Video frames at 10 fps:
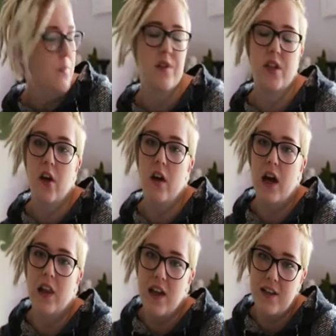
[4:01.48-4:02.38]
So
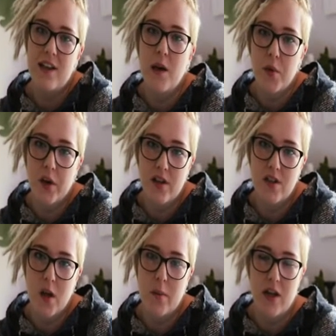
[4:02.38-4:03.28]
I liked that product
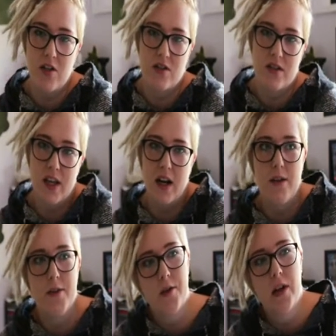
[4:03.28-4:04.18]
so much that I
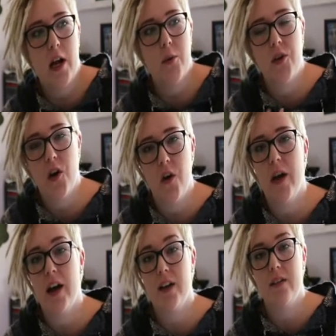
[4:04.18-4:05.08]
thought I would go
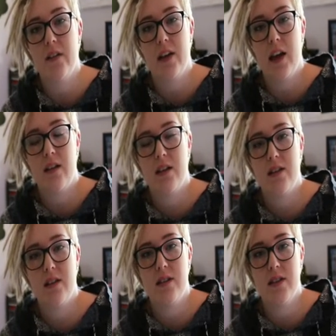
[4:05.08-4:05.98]
out and
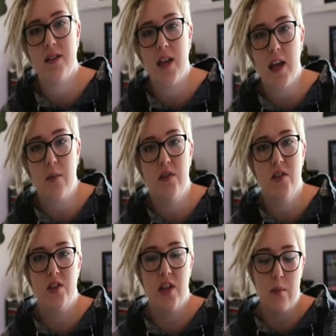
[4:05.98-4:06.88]
get the same in
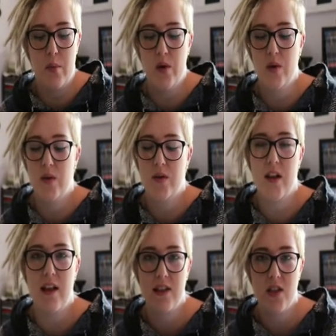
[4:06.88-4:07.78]
the shampoo. So
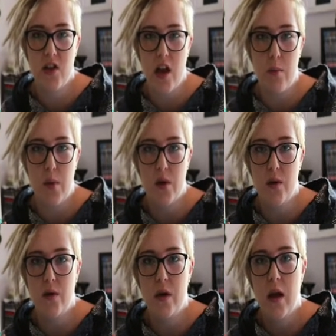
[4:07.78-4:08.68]
that's the
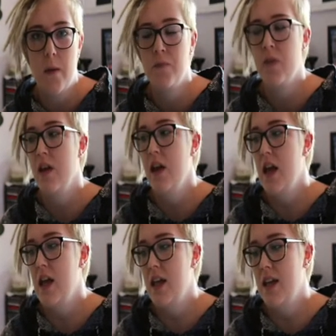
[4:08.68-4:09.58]
shampoo,
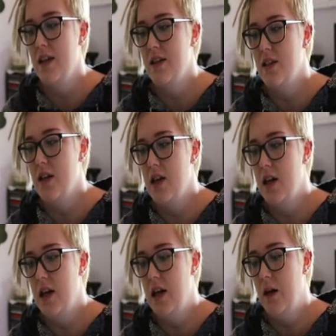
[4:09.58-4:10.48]
and
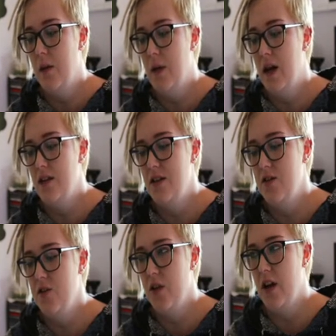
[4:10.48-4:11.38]
I
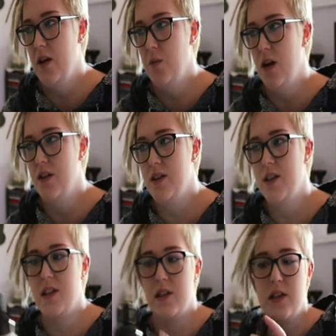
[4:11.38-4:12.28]
did try it once.
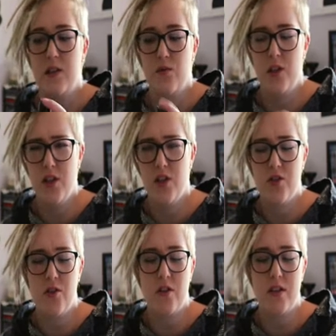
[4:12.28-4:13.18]
It's really
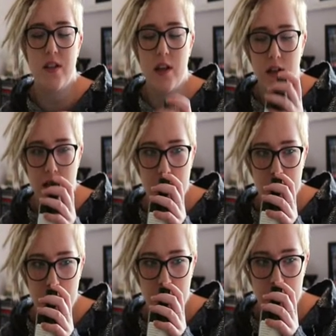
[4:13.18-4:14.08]
strong scented.
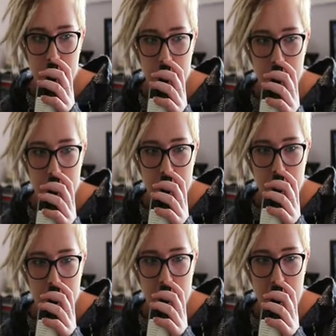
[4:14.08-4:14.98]

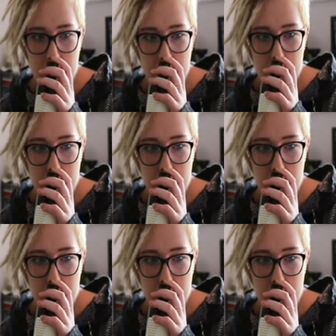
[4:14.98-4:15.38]
Like,